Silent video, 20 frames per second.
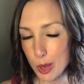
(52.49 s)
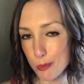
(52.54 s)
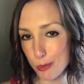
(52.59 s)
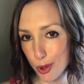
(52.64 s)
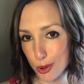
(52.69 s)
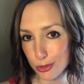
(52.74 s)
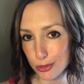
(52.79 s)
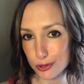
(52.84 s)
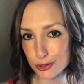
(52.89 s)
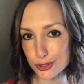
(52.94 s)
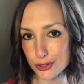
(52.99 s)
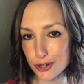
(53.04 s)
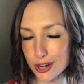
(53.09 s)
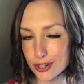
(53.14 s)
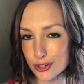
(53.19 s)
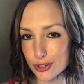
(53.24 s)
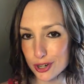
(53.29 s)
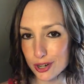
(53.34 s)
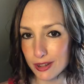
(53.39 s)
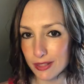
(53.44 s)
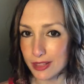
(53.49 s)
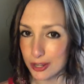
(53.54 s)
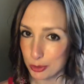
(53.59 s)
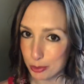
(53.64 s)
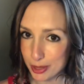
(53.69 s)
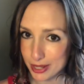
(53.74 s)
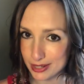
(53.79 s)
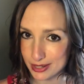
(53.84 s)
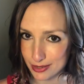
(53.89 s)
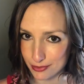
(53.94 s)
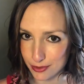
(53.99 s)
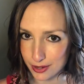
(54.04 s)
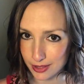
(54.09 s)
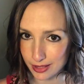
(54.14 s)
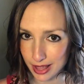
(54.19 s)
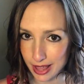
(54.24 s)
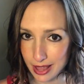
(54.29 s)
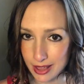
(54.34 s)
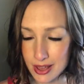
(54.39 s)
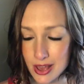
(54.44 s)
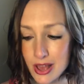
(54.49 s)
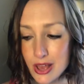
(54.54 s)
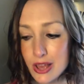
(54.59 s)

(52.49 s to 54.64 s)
Both are structured a little bit differently.